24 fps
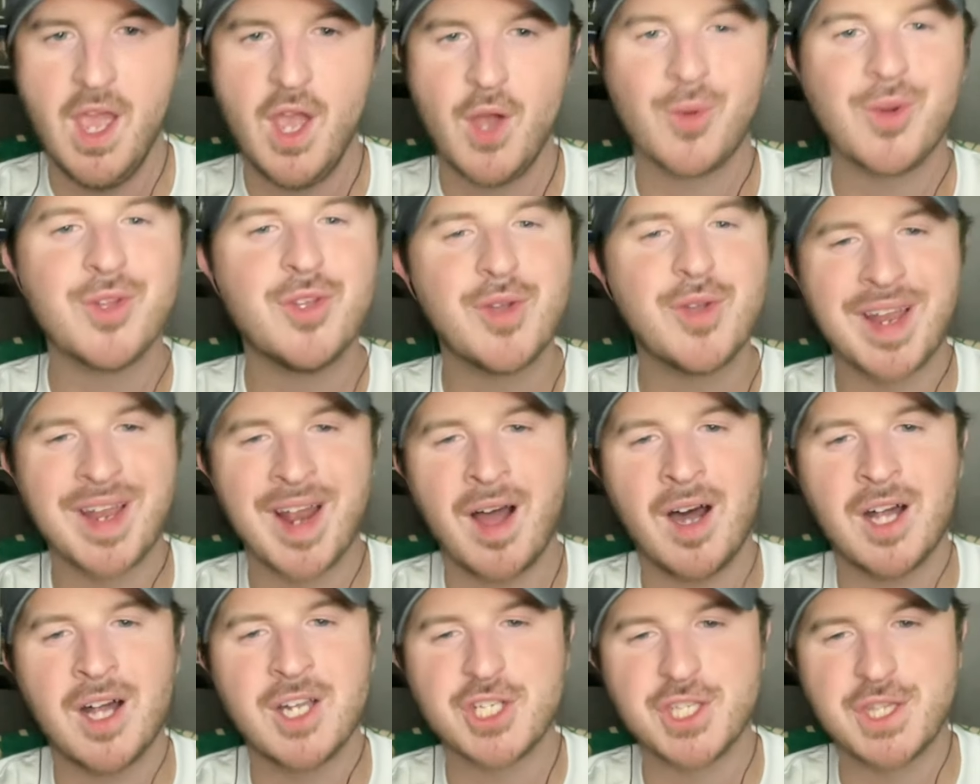When you get a
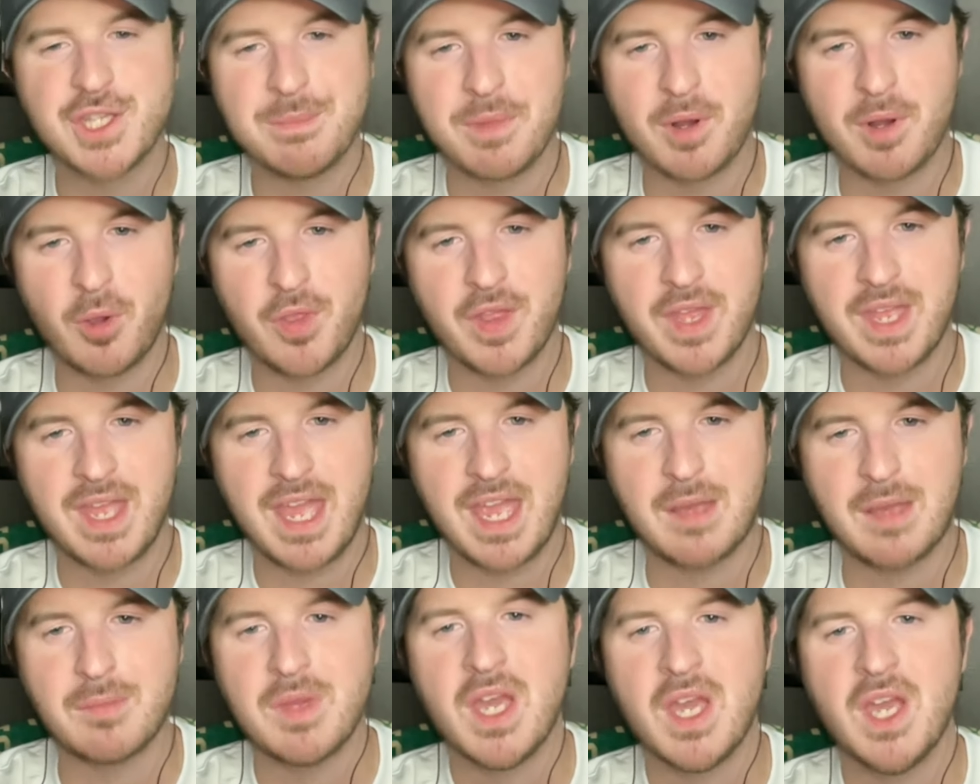hunch in the middle of the
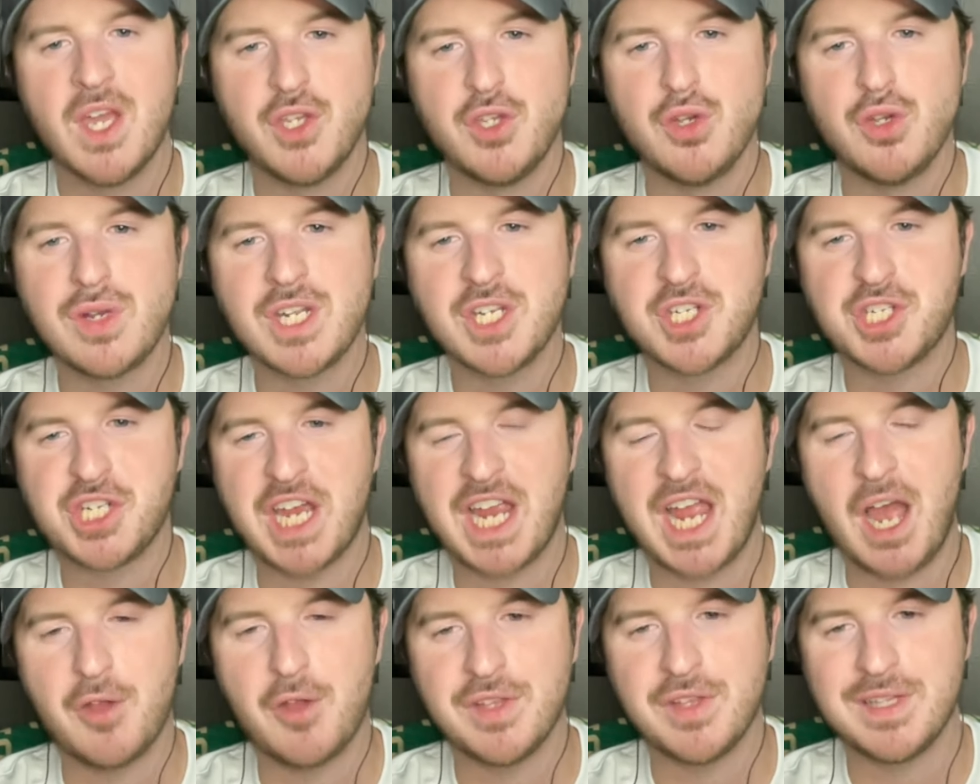game, you can
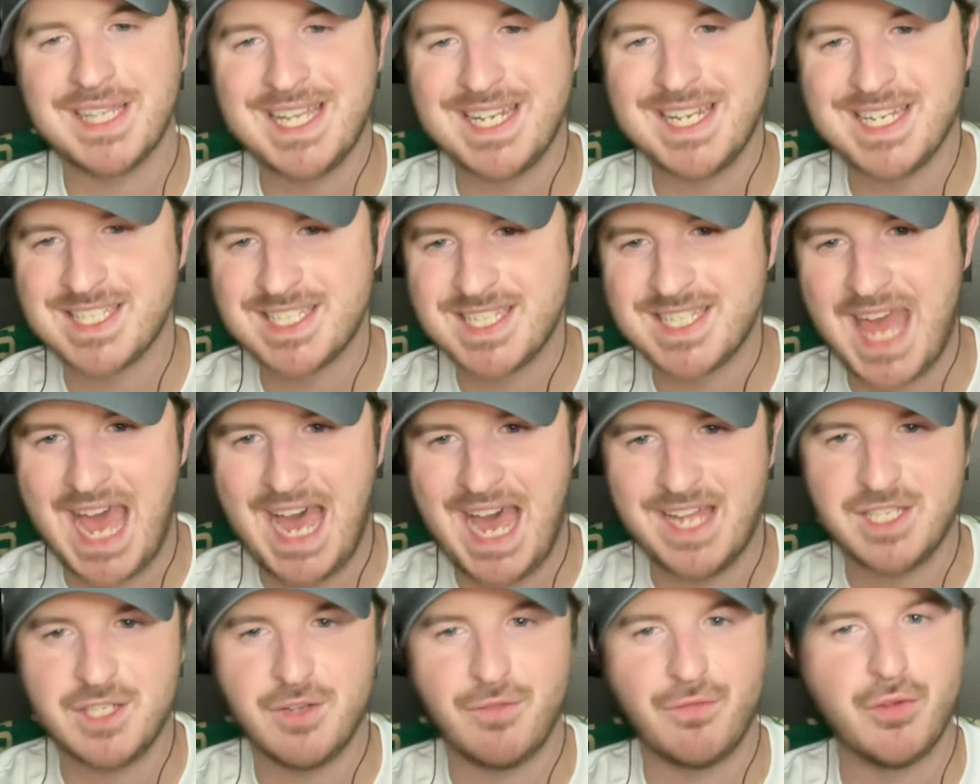check out the latest
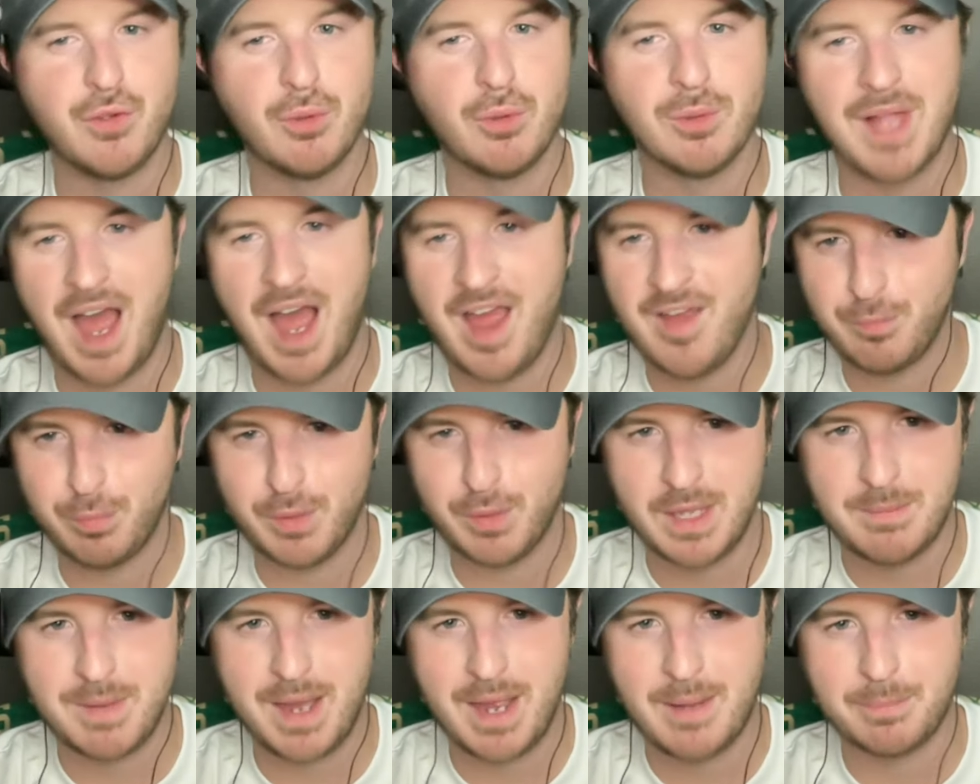stats, view live
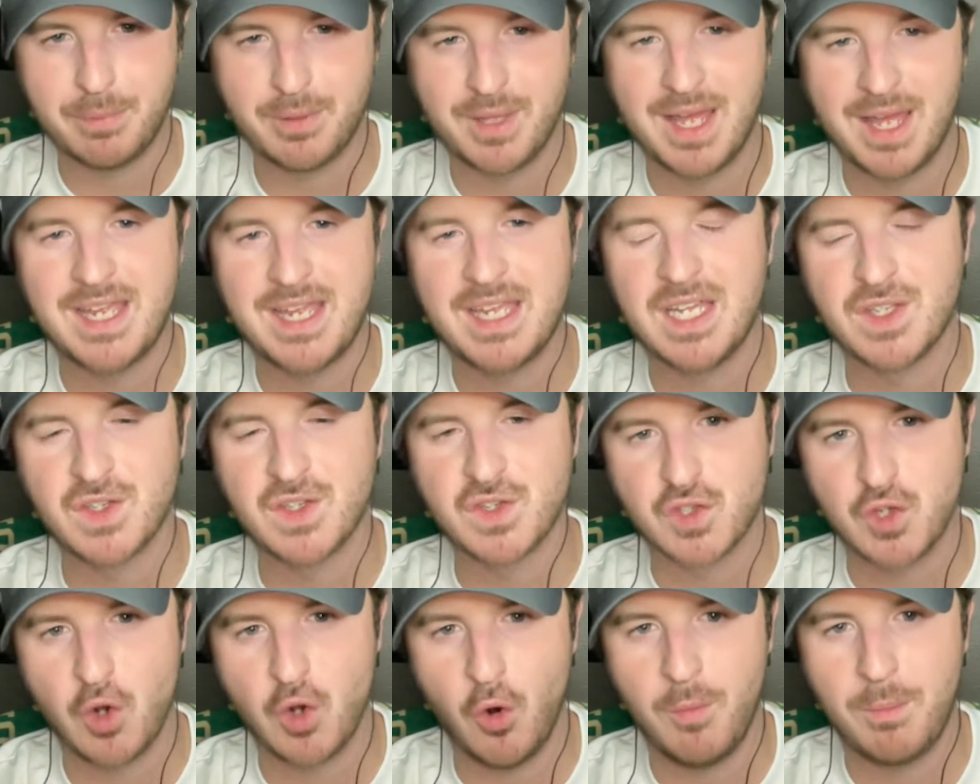play-by-play, and
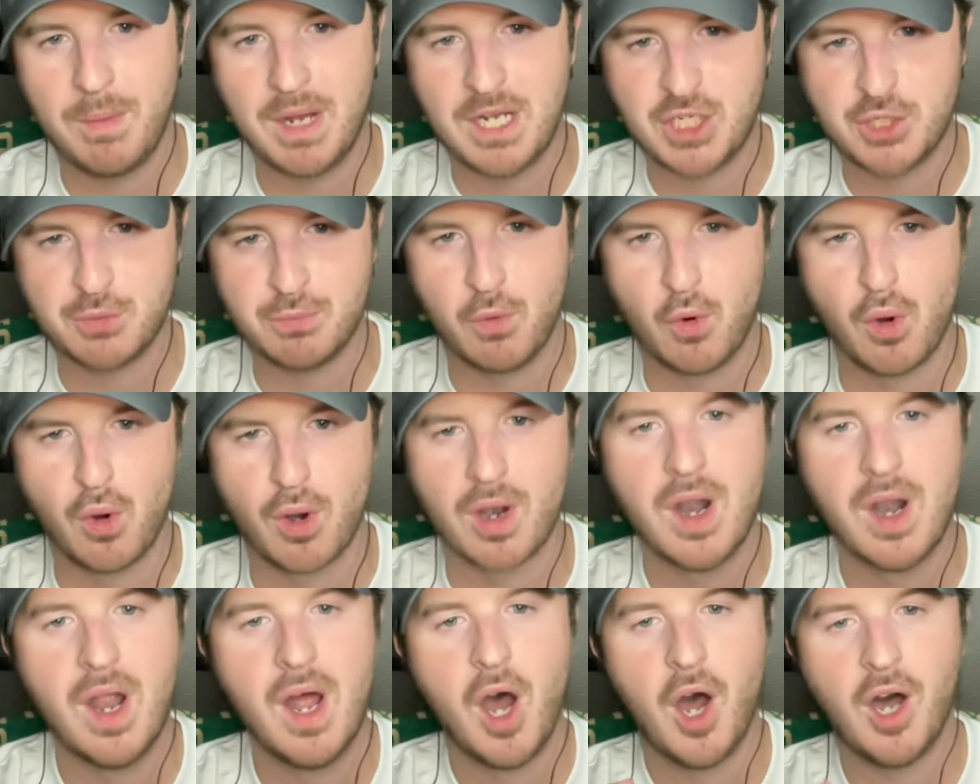so much
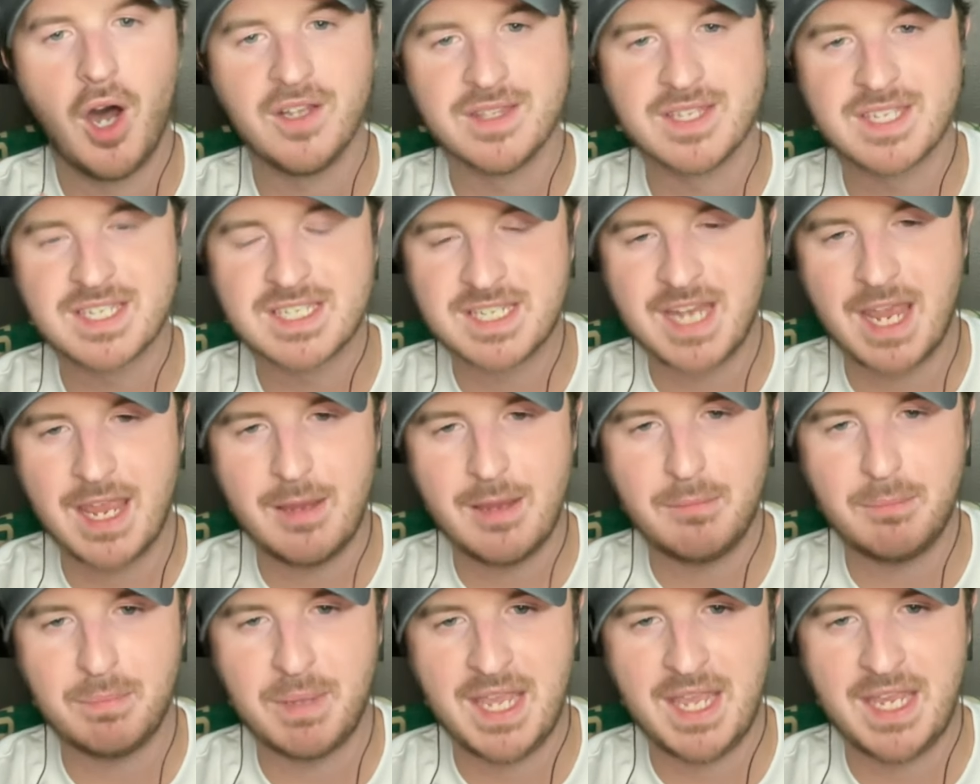more on the
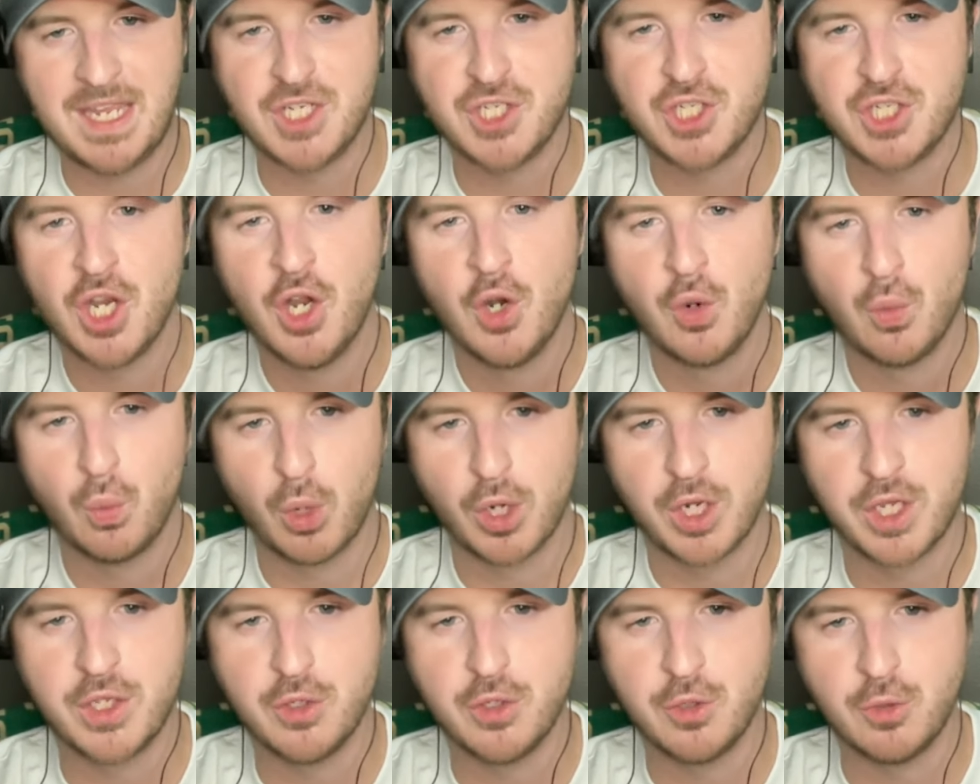same page where
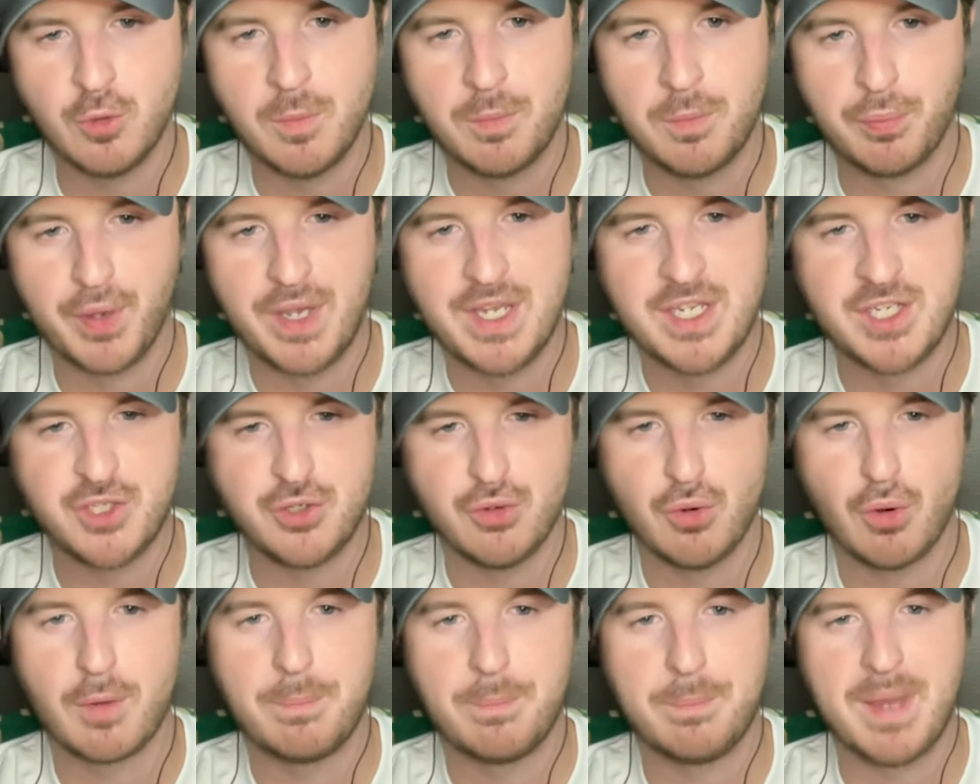you place
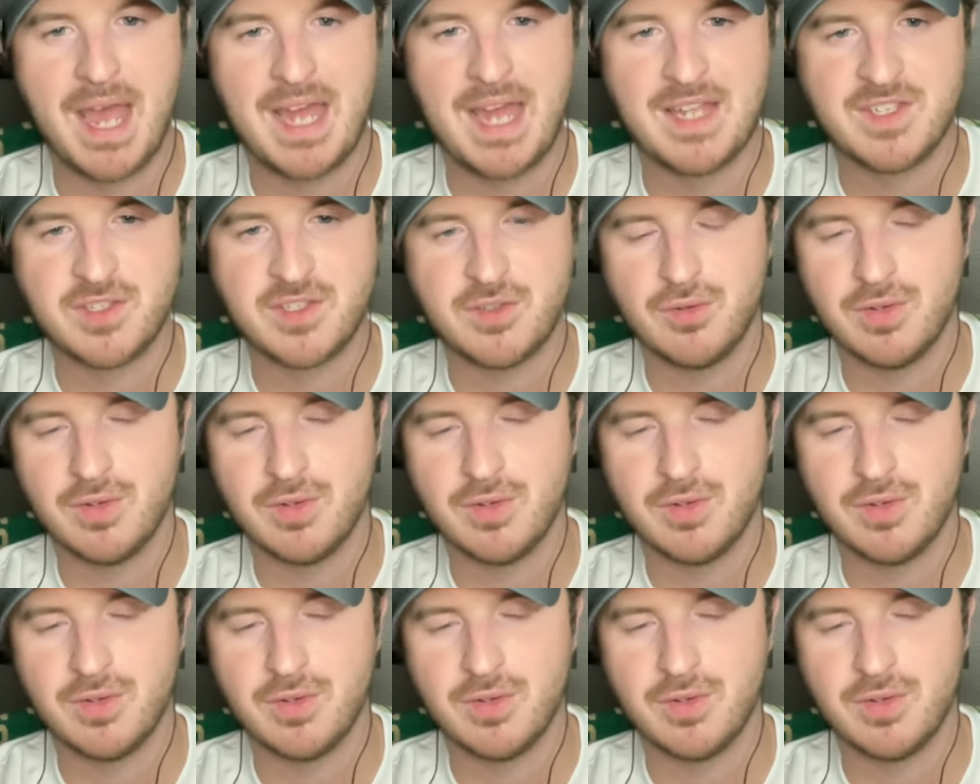your bets.